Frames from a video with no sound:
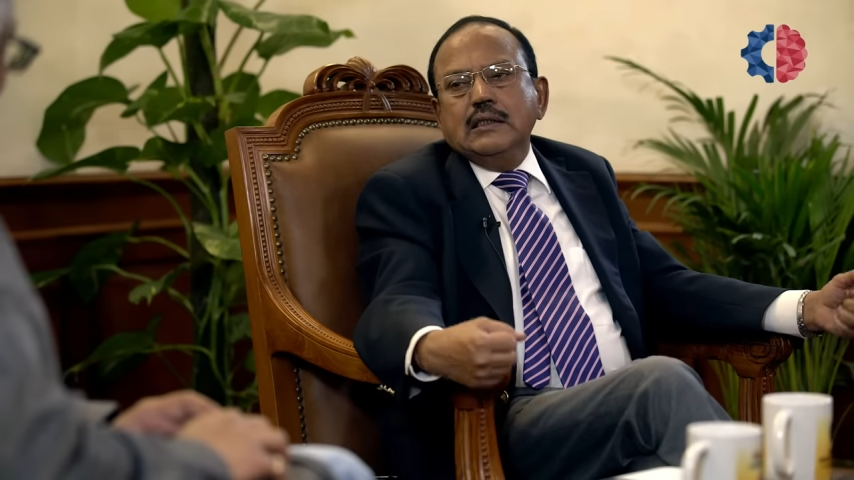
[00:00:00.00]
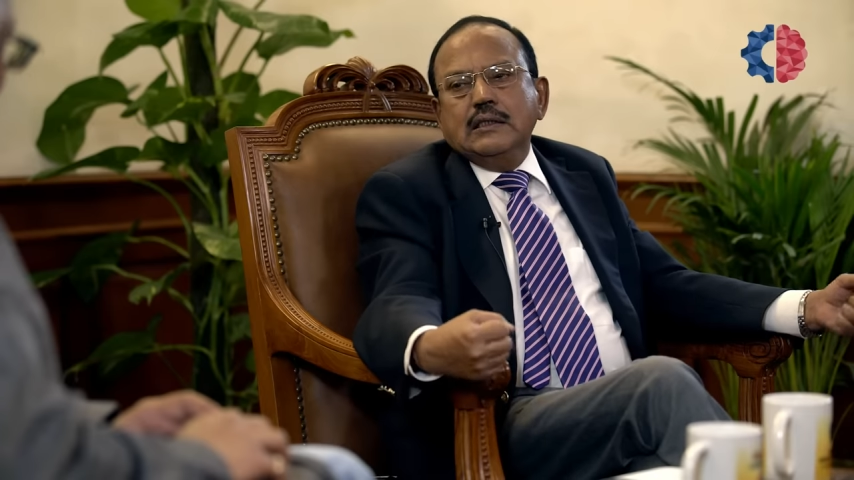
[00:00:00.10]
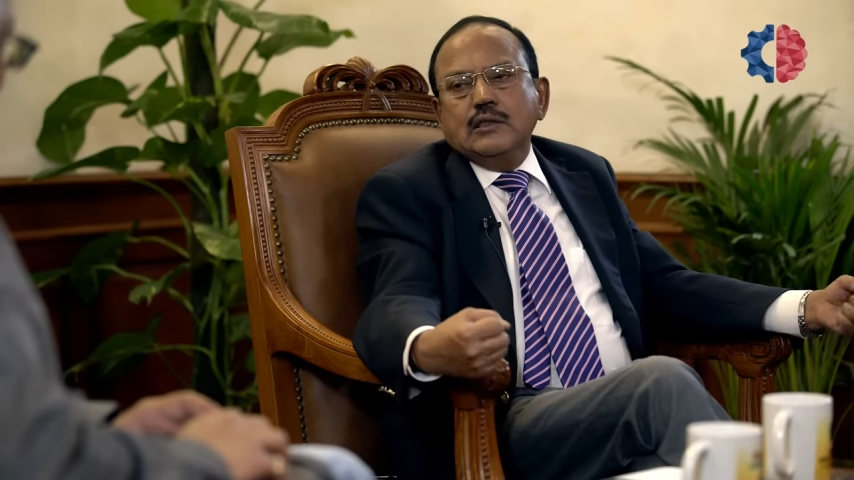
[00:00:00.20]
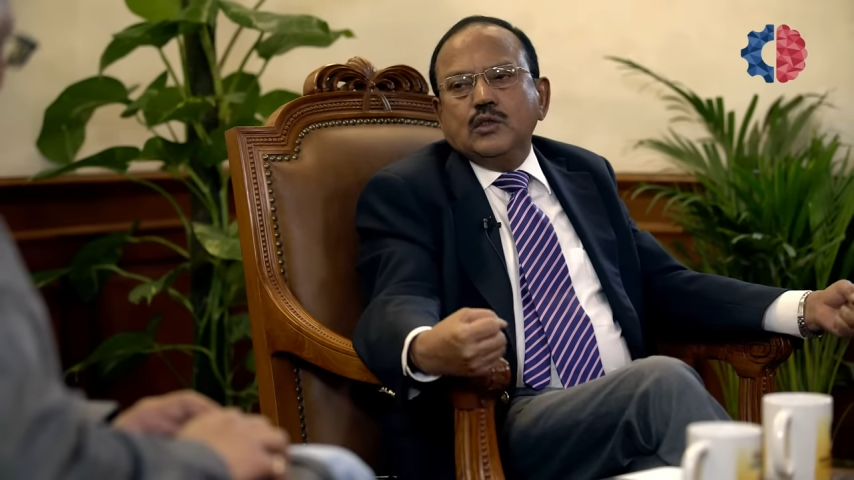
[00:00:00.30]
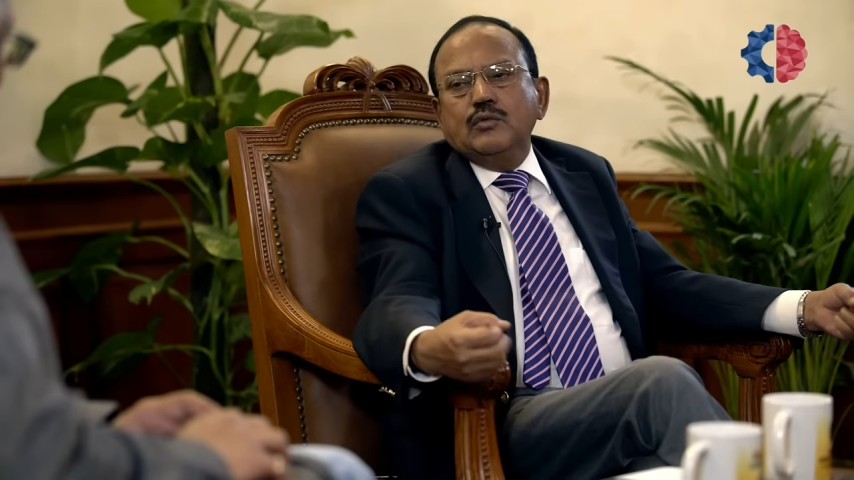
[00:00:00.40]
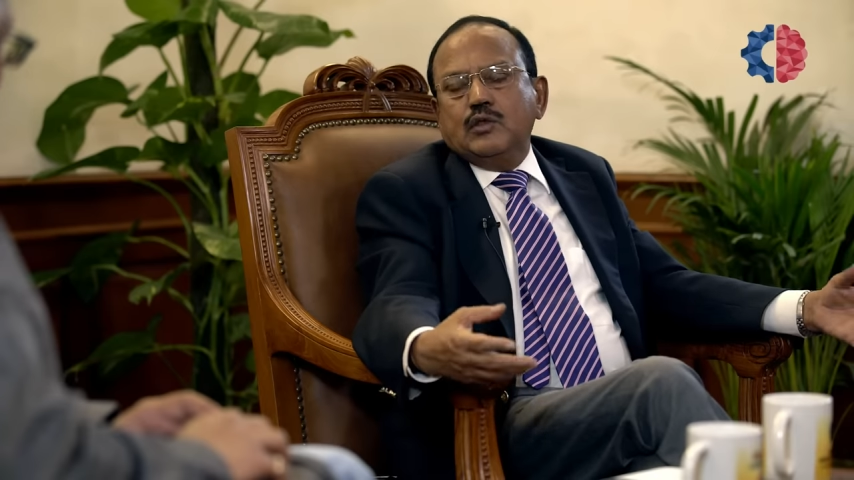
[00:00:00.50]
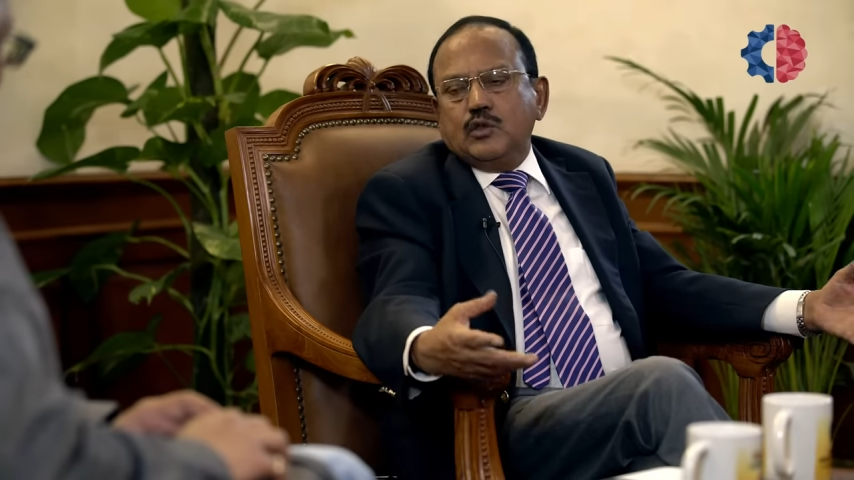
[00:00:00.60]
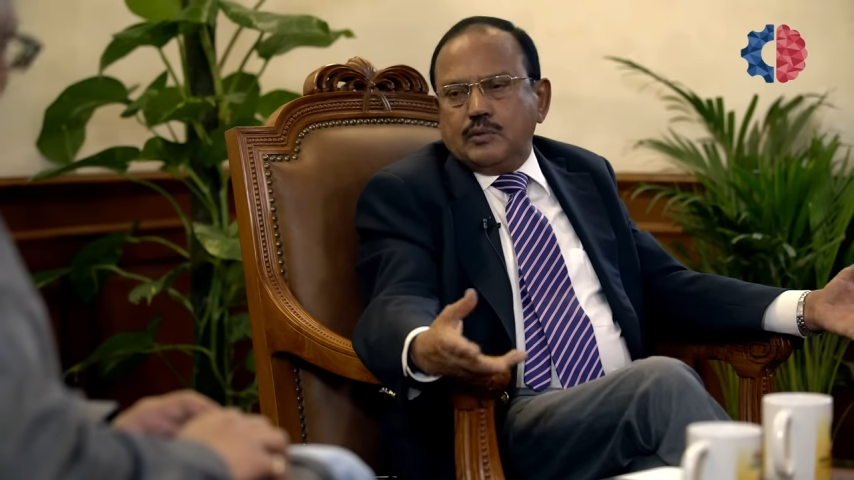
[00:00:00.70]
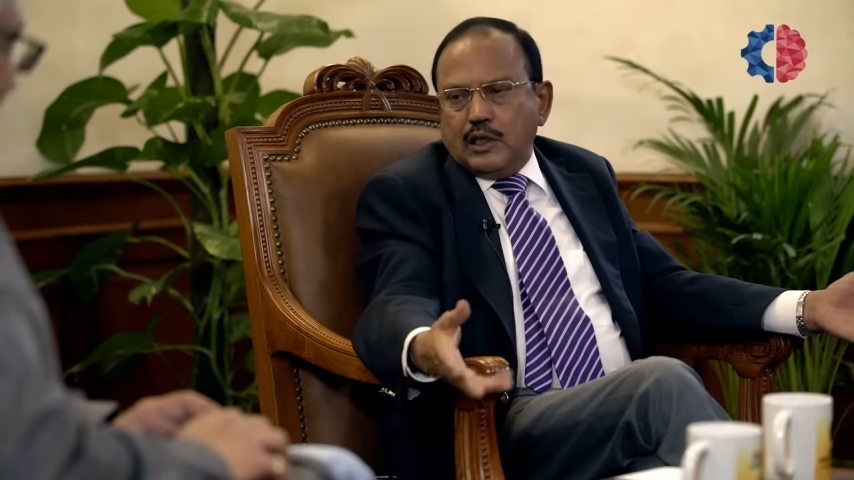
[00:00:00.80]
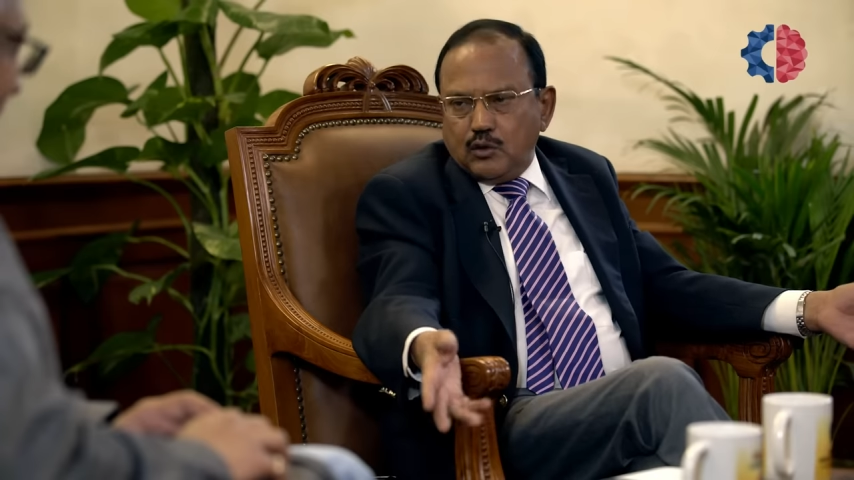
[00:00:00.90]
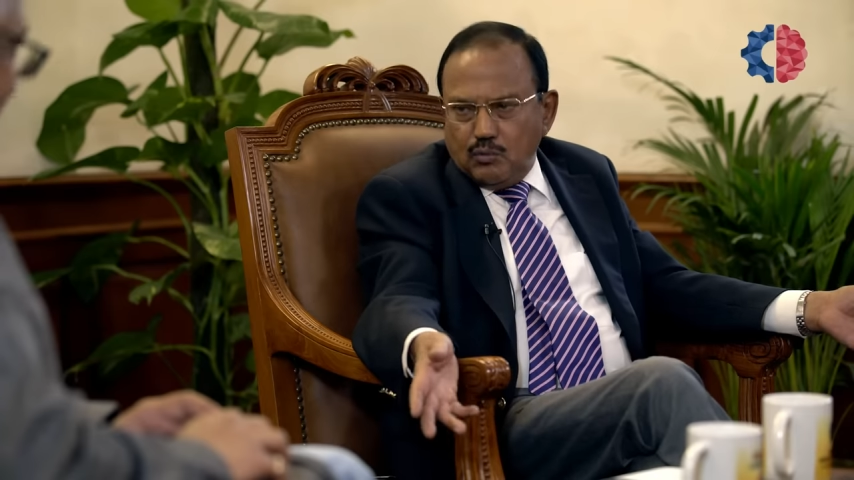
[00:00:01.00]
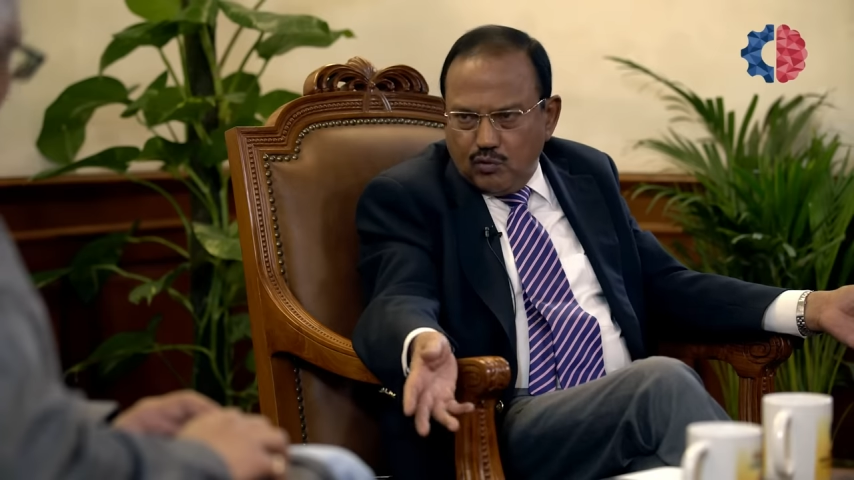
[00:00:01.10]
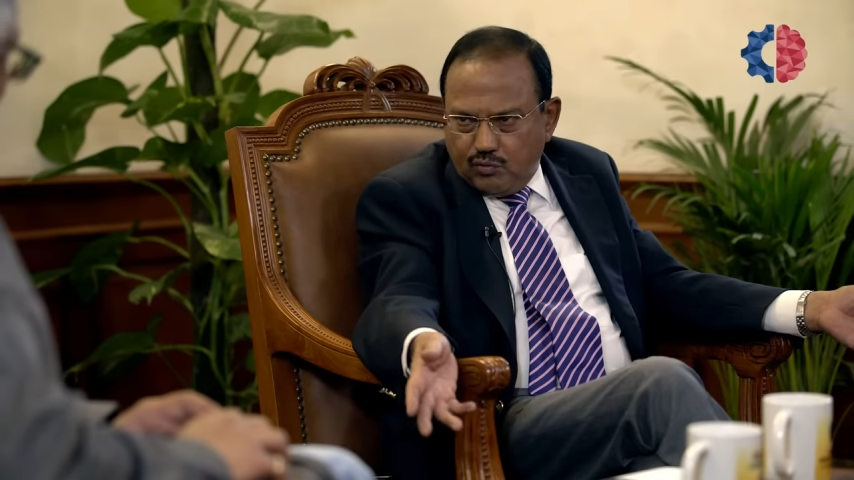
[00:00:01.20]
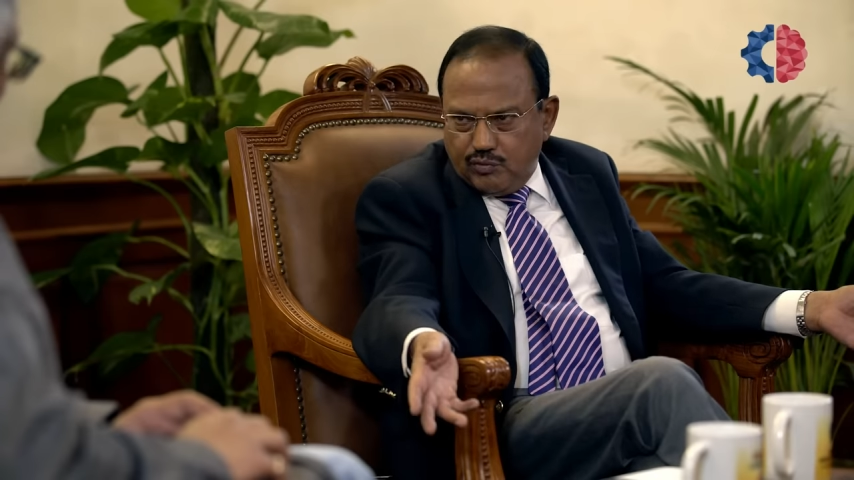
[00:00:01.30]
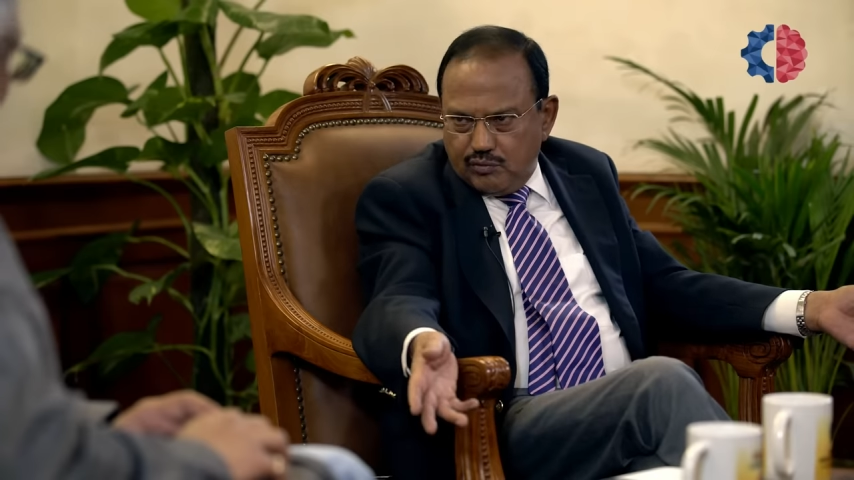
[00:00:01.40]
uh, Soviet troops had to move.